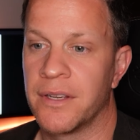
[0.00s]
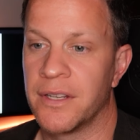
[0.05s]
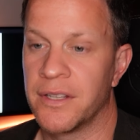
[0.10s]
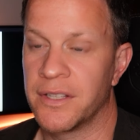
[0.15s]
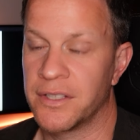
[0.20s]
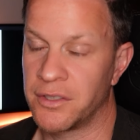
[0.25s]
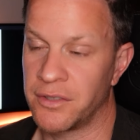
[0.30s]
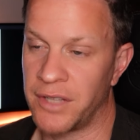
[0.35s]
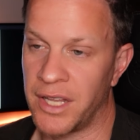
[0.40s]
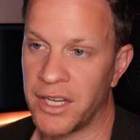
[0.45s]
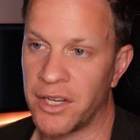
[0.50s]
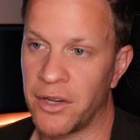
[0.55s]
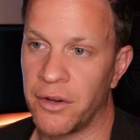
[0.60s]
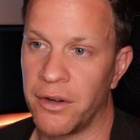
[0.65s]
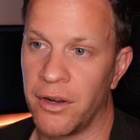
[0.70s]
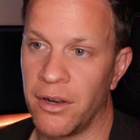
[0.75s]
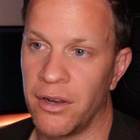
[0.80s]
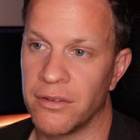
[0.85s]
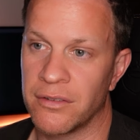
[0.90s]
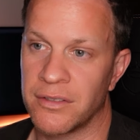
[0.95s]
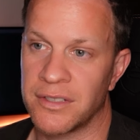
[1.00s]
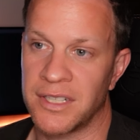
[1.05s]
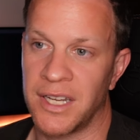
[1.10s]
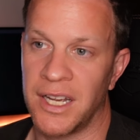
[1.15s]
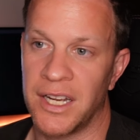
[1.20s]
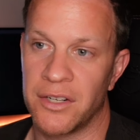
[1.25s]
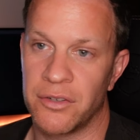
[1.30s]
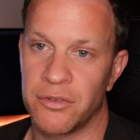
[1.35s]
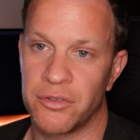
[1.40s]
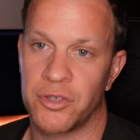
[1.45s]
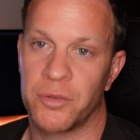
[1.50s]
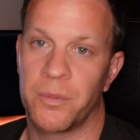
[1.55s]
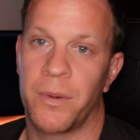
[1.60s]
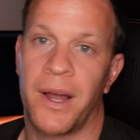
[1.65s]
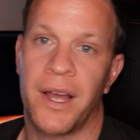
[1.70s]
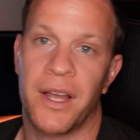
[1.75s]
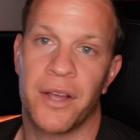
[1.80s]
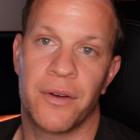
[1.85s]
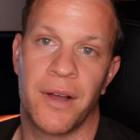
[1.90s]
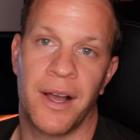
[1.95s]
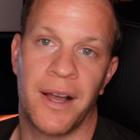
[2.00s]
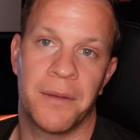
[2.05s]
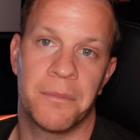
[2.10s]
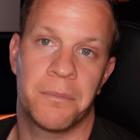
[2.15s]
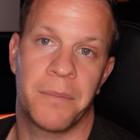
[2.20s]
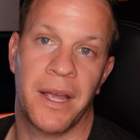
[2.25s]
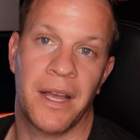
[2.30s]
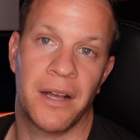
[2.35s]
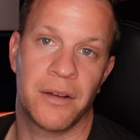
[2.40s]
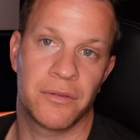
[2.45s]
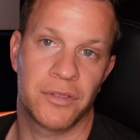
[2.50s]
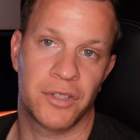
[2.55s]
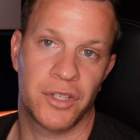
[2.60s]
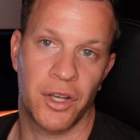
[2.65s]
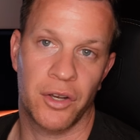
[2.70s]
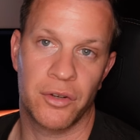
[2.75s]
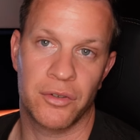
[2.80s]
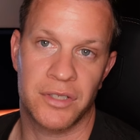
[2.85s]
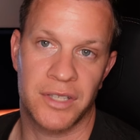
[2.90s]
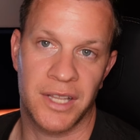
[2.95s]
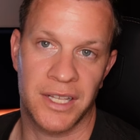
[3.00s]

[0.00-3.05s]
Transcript: So they're going alongside Nutrabio, Unbound, Ghost.